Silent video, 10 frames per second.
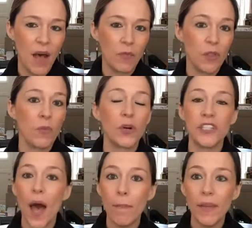with more
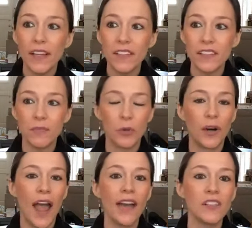topics,
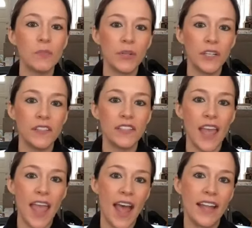more experts,
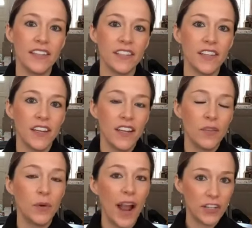and
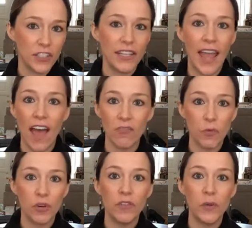we're actually going to have
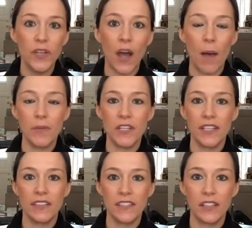more viewing
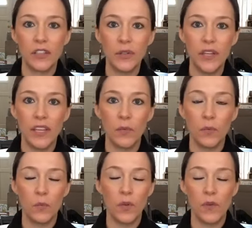options,
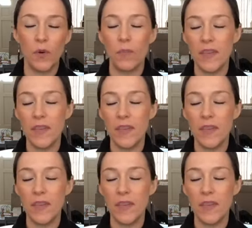including we will